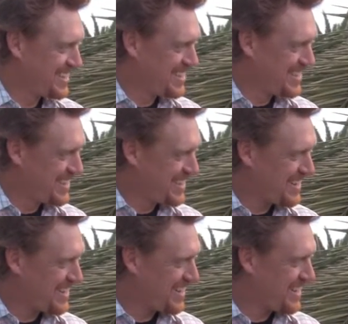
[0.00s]

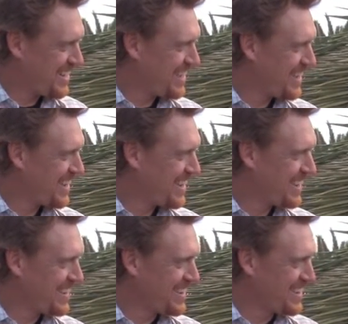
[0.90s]

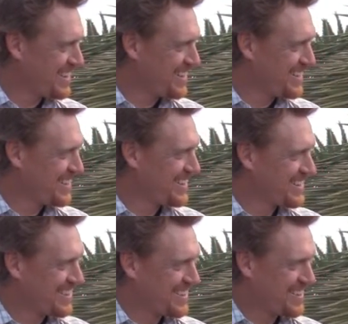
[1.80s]

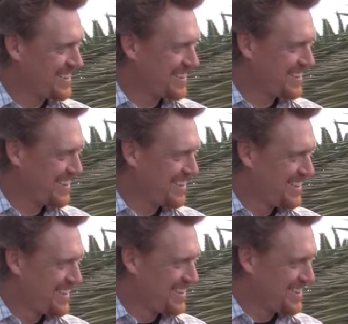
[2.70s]

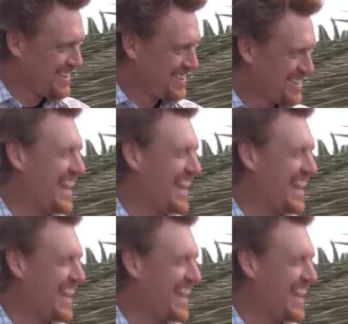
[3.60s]
The person shown says nothing.